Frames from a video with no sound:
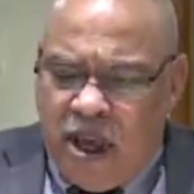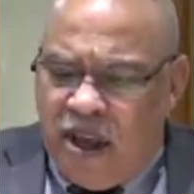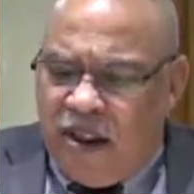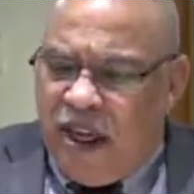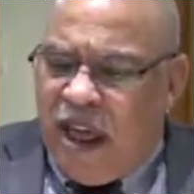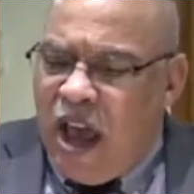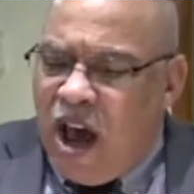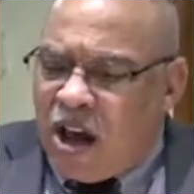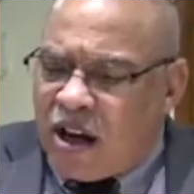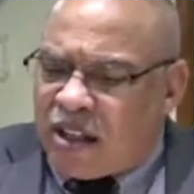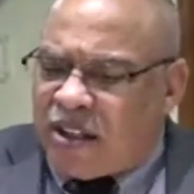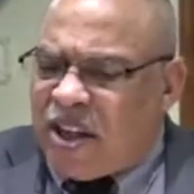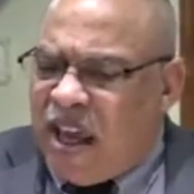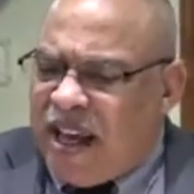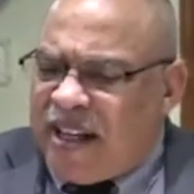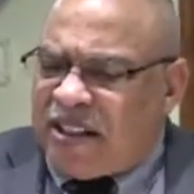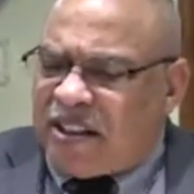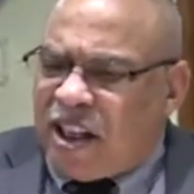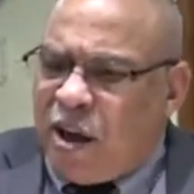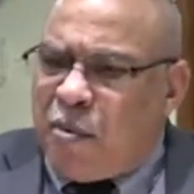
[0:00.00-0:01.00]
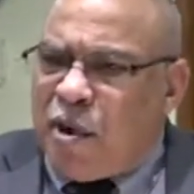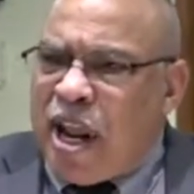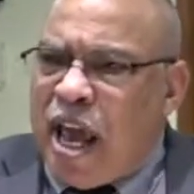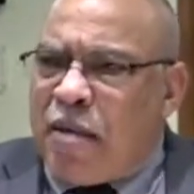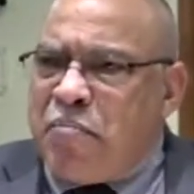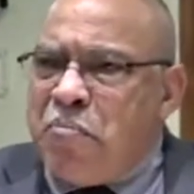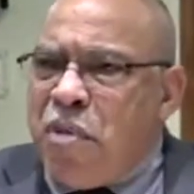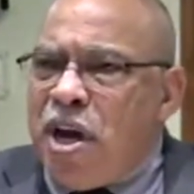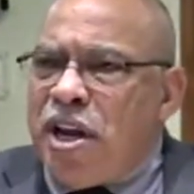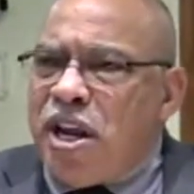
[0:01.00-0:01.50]
They ought to take some of
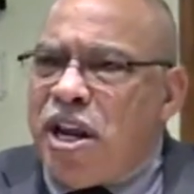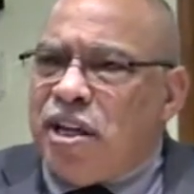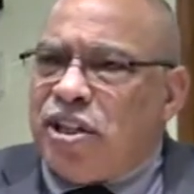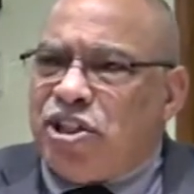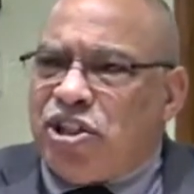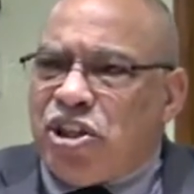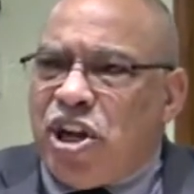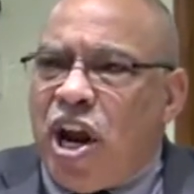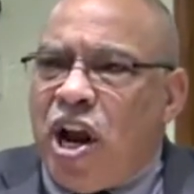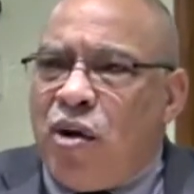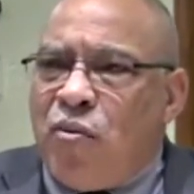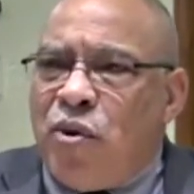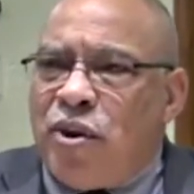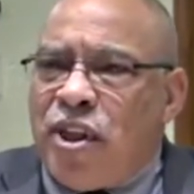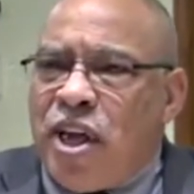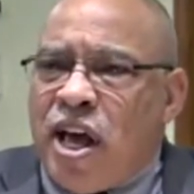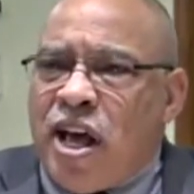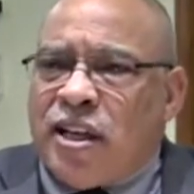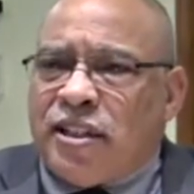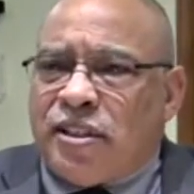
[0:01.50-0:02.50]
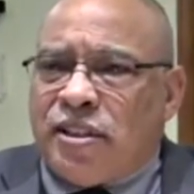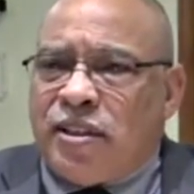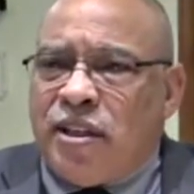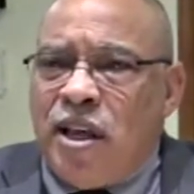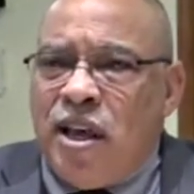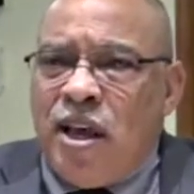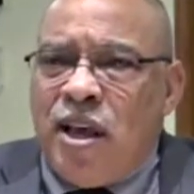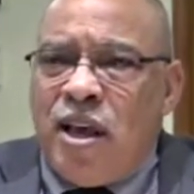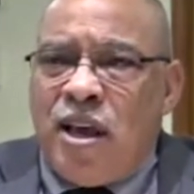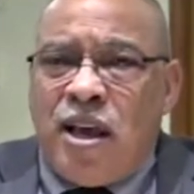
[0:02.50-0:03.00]
that money and share it with us.
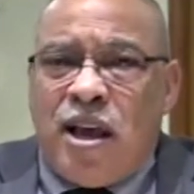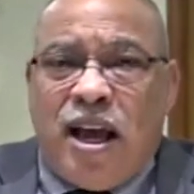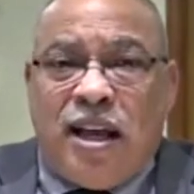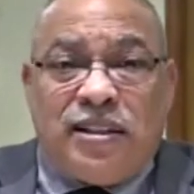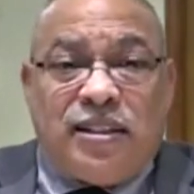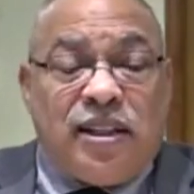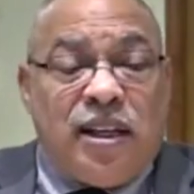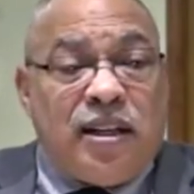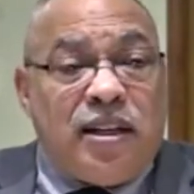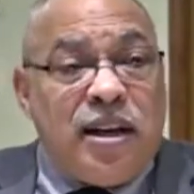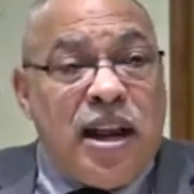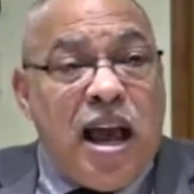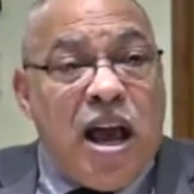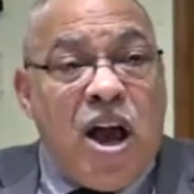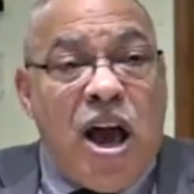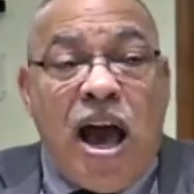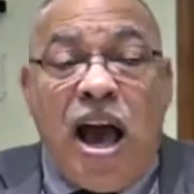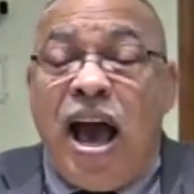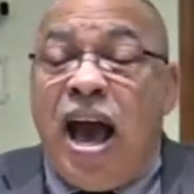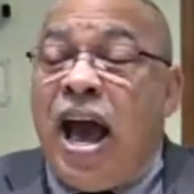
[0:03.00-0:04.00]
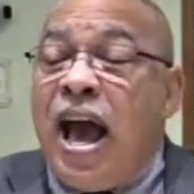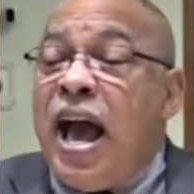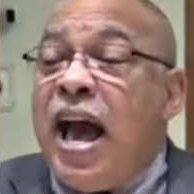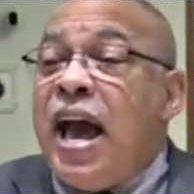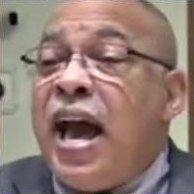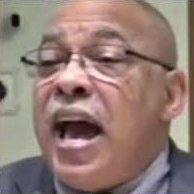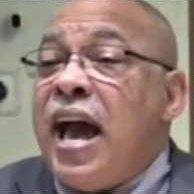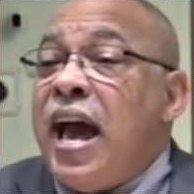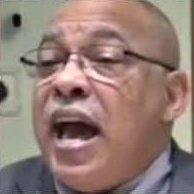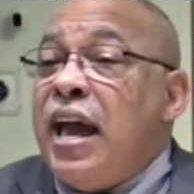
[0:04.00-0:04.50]
I said, now
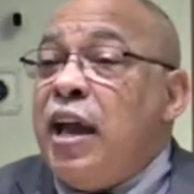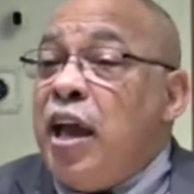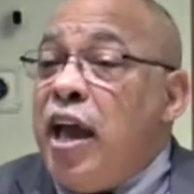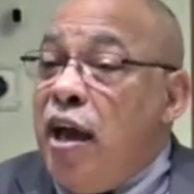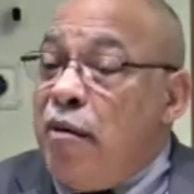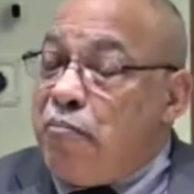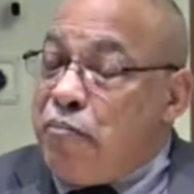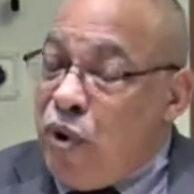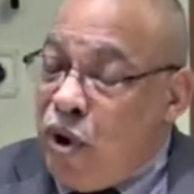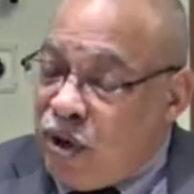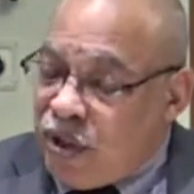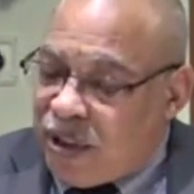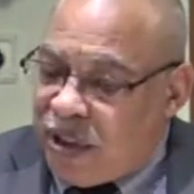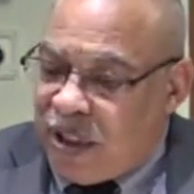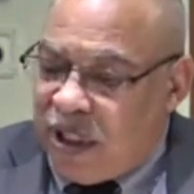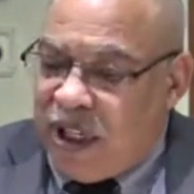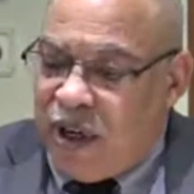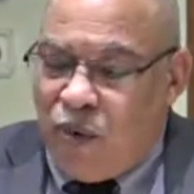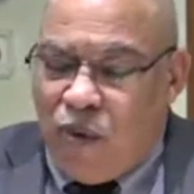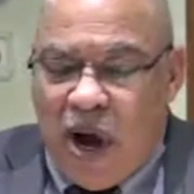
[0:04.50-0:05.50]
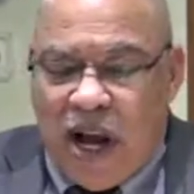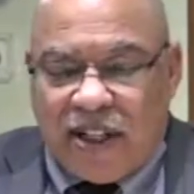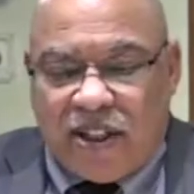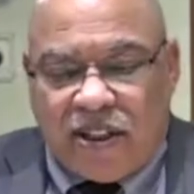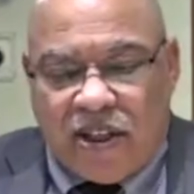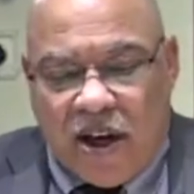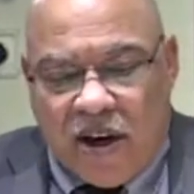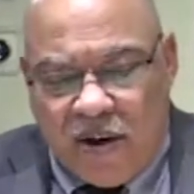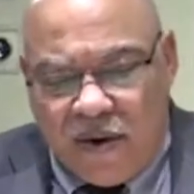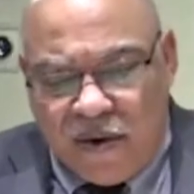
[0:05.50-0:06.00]
I have personally watched
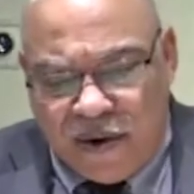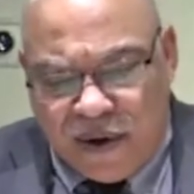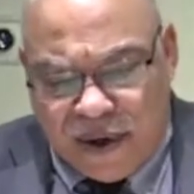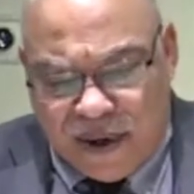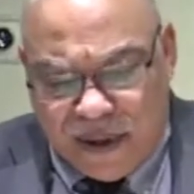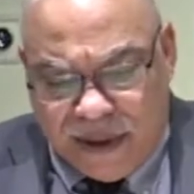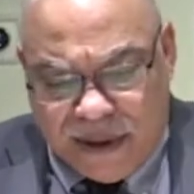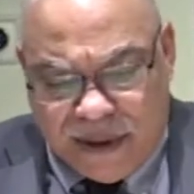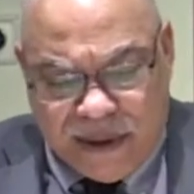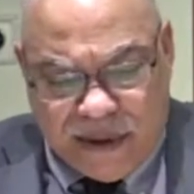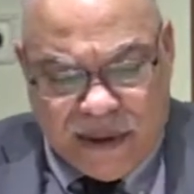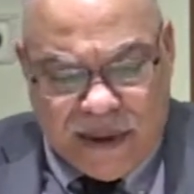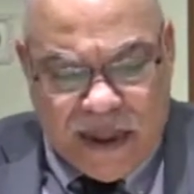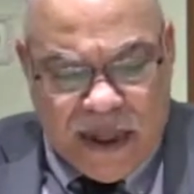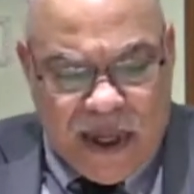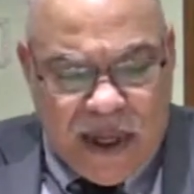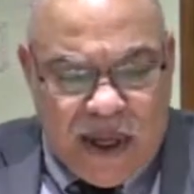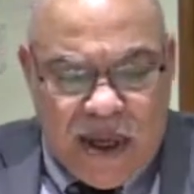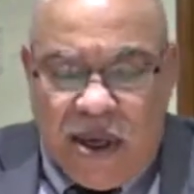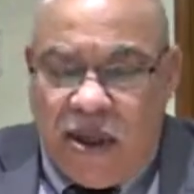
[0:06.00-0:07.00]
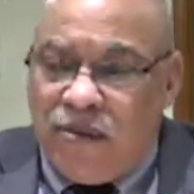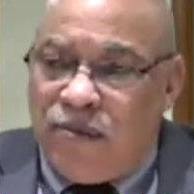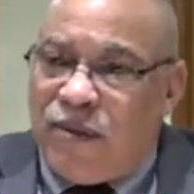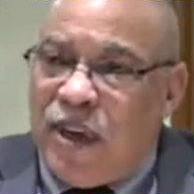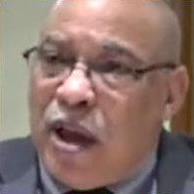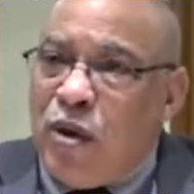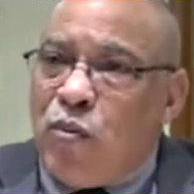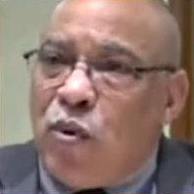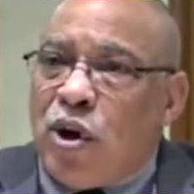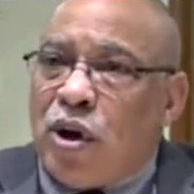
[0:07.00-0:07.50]
the owners.
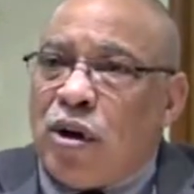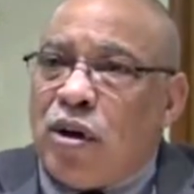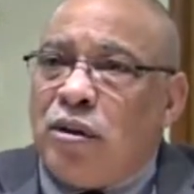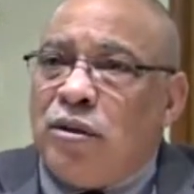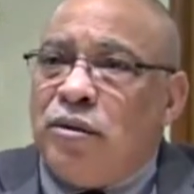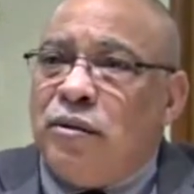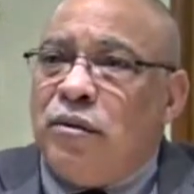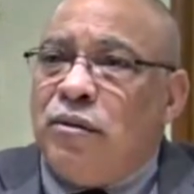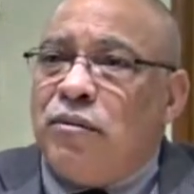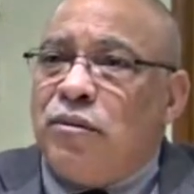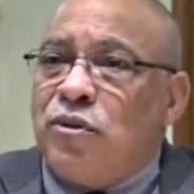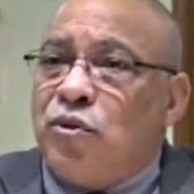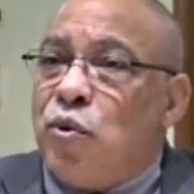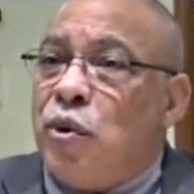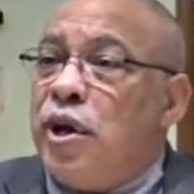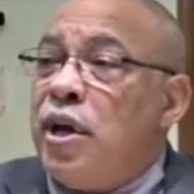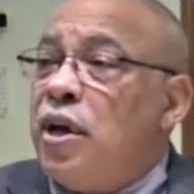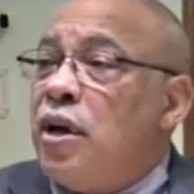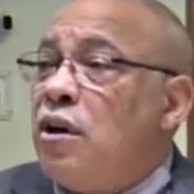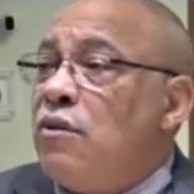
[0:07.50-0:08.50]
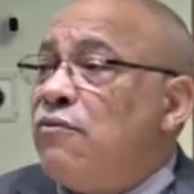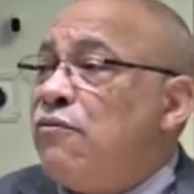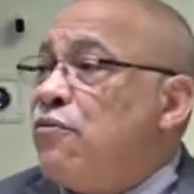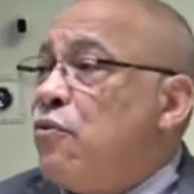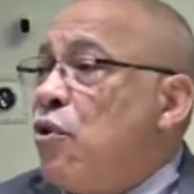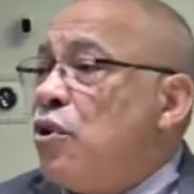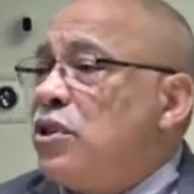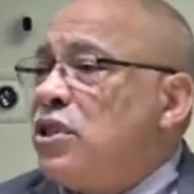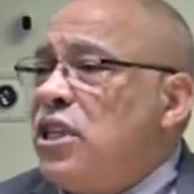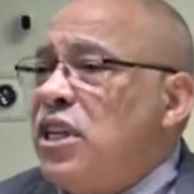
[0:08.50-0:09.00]
They work 12,
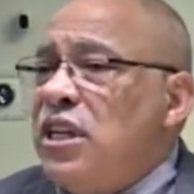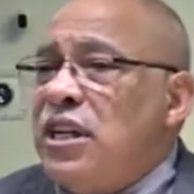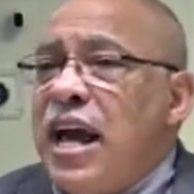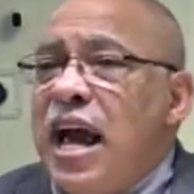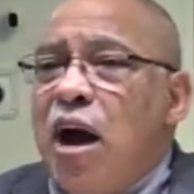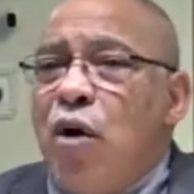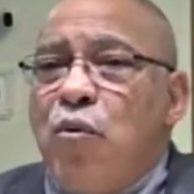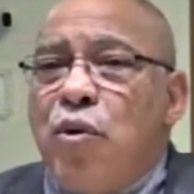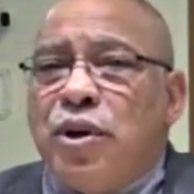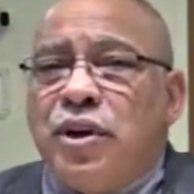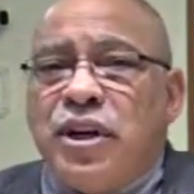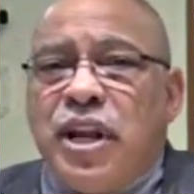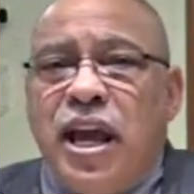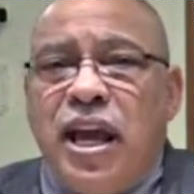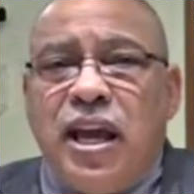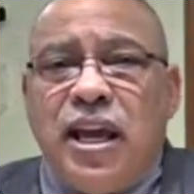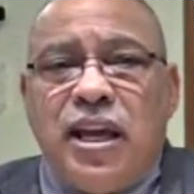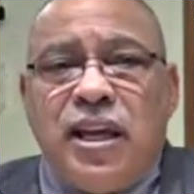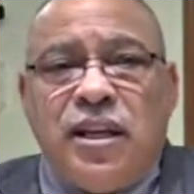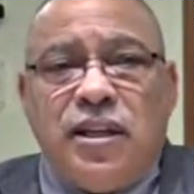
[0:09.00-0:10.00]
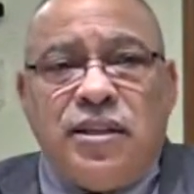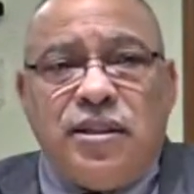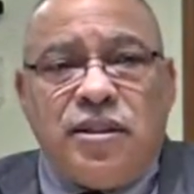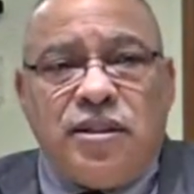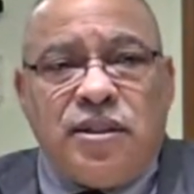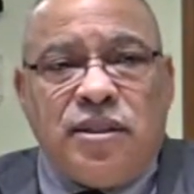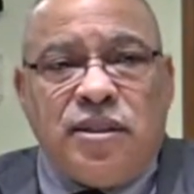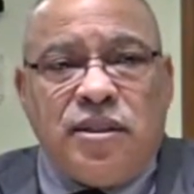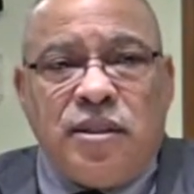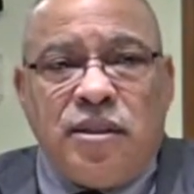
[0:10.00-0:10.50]
14 hour
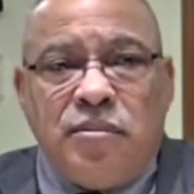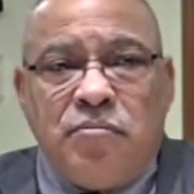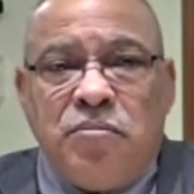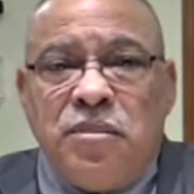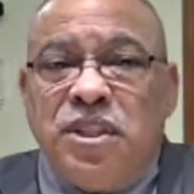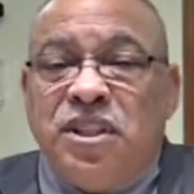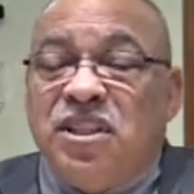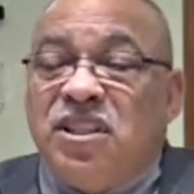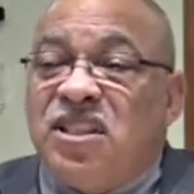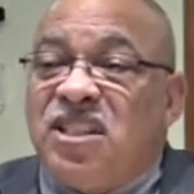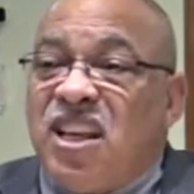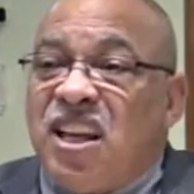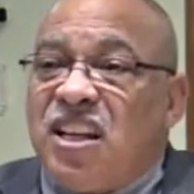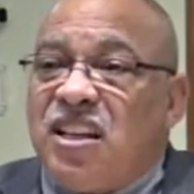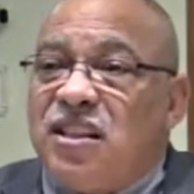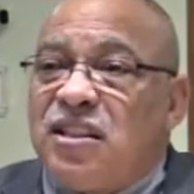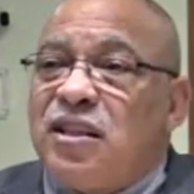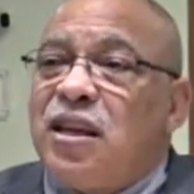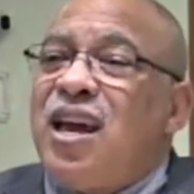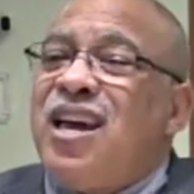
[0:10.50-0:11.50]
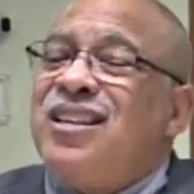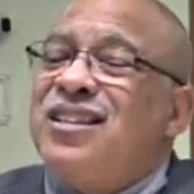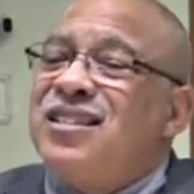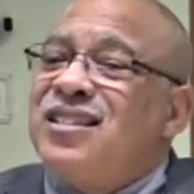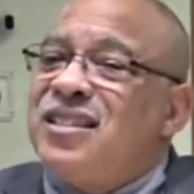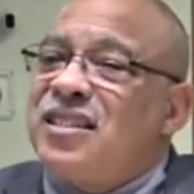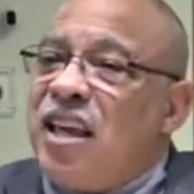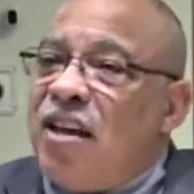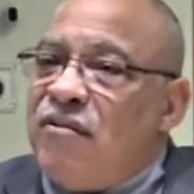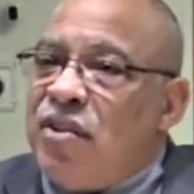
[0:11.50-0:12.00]
days, six and
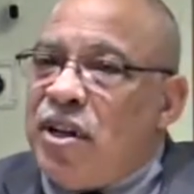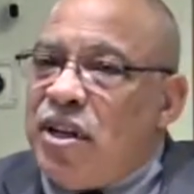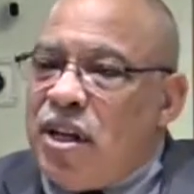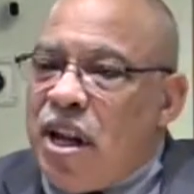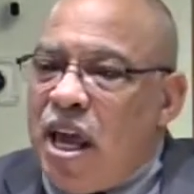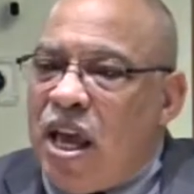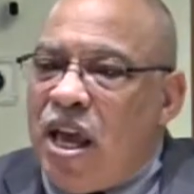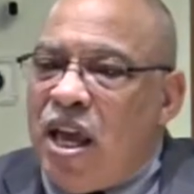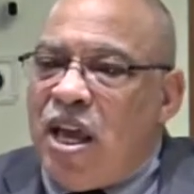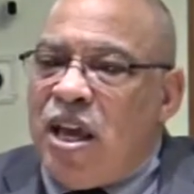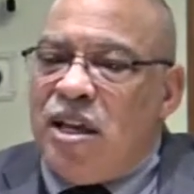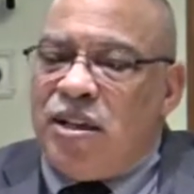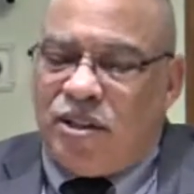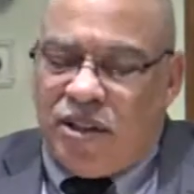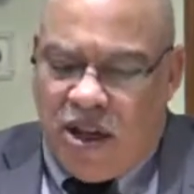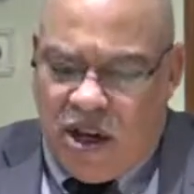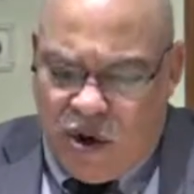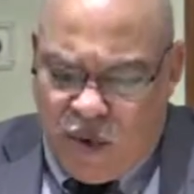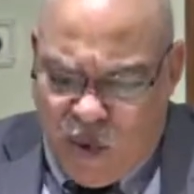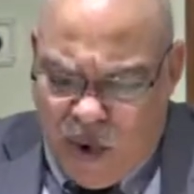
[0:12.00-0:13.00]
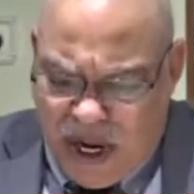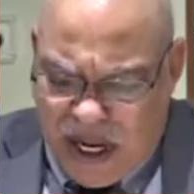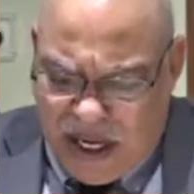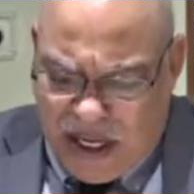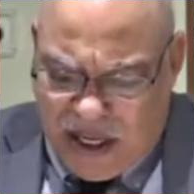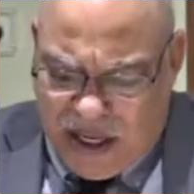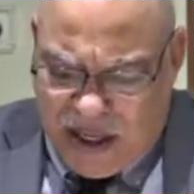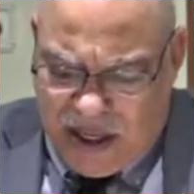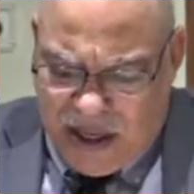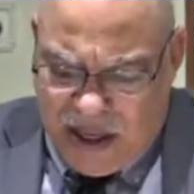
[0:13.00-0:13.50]
seven days a
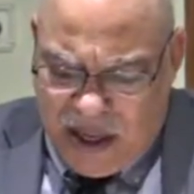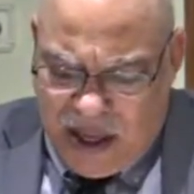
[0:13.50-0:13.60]
week.